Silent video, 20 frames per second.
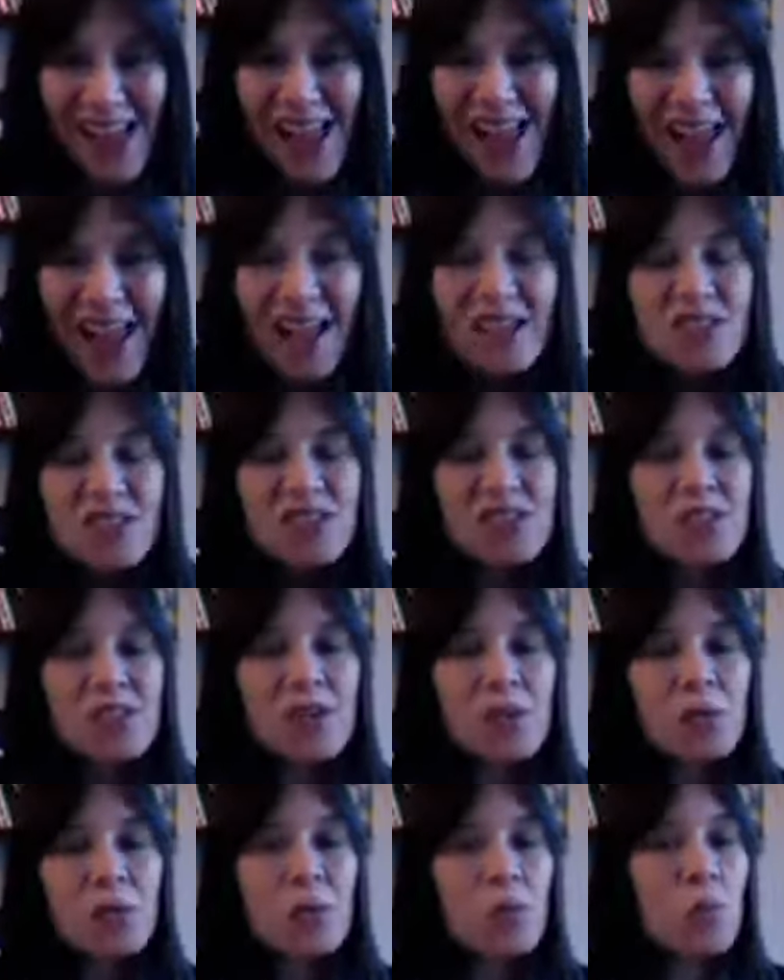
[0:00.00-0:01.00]
And
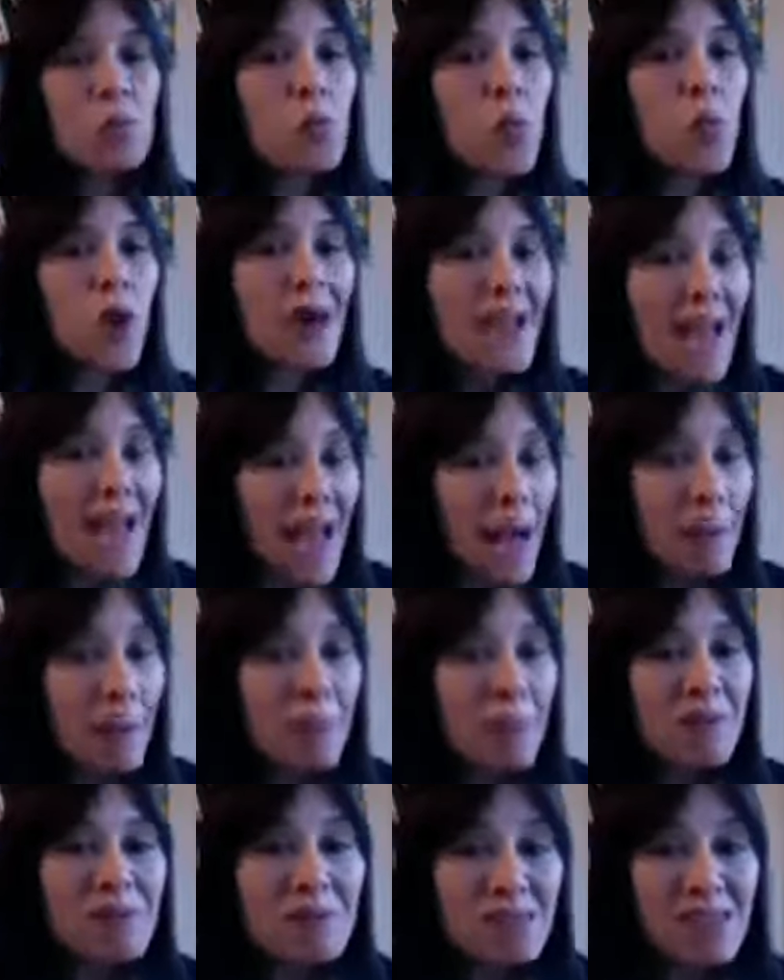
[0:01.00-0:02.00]
so what
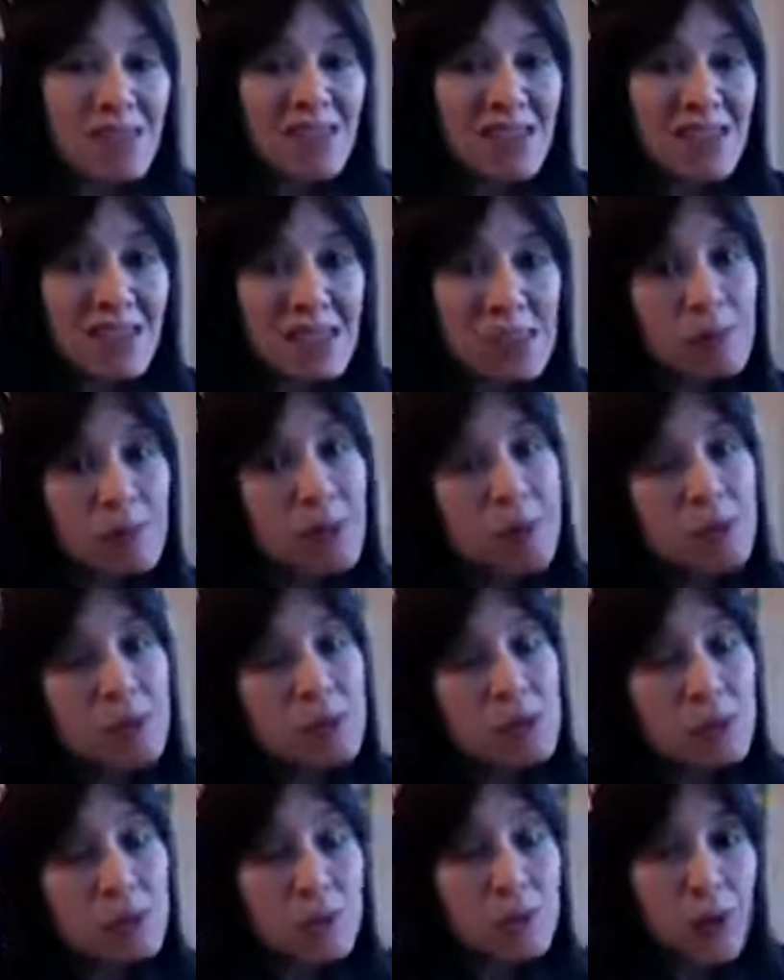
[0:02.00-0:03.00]
happens to these people's
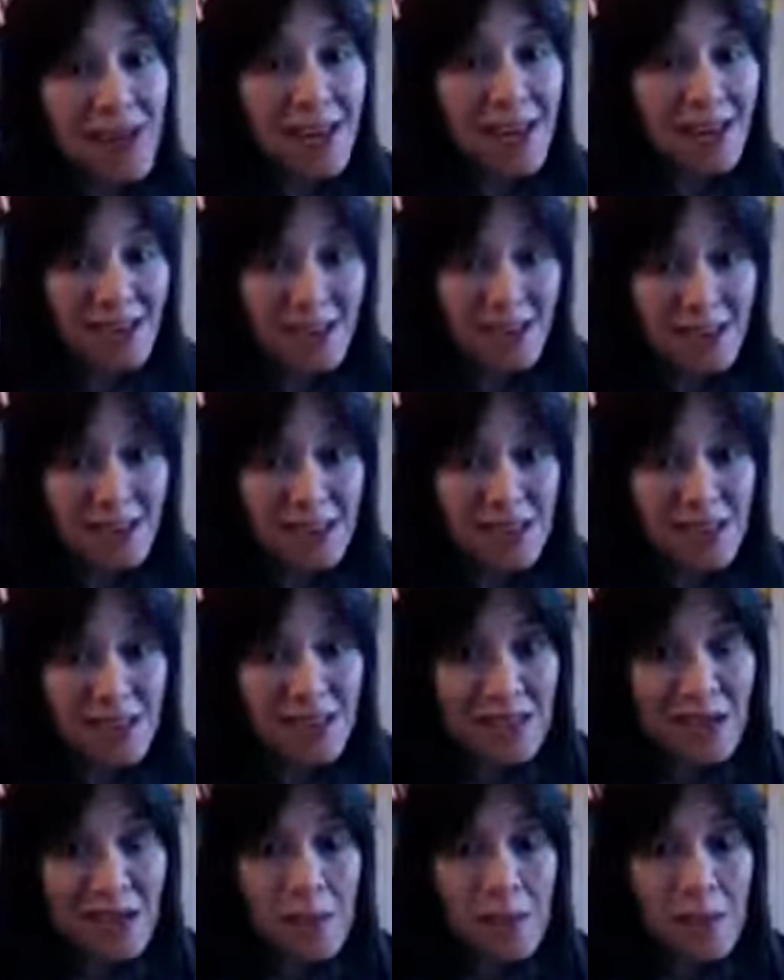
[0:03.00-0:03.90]
brains